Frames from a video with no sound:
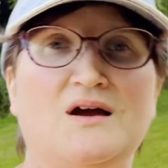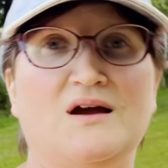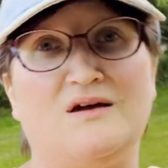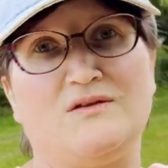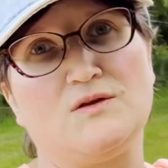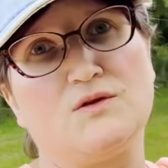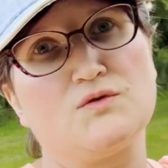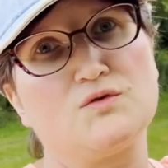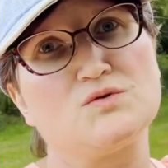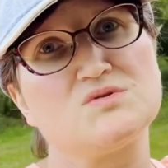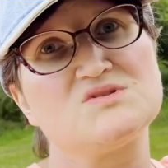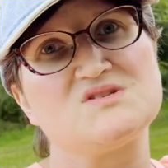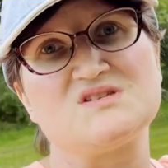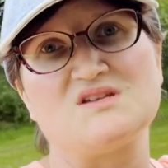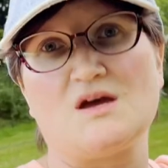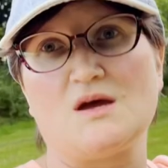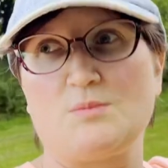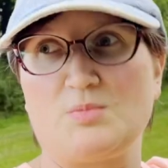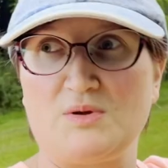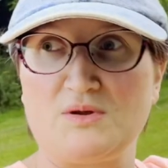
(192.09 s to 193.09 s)
and the third
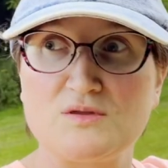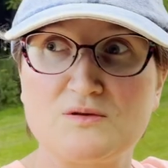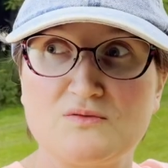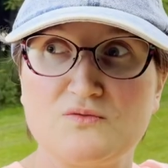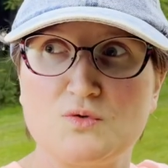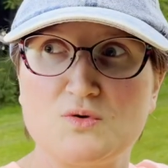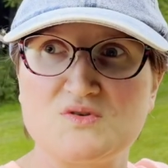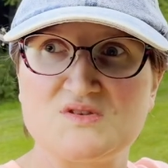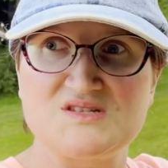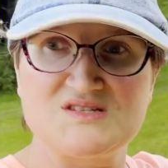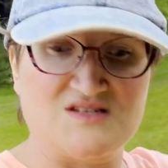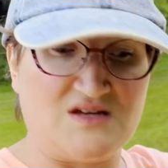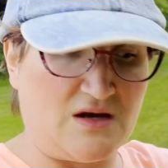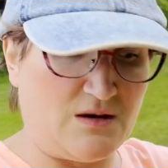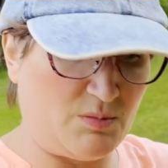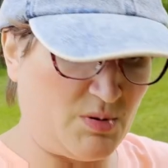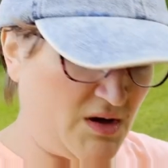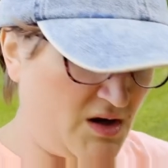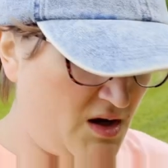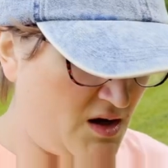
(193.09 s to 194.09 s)
step, and the fourth
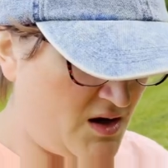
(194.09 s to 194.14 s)
step.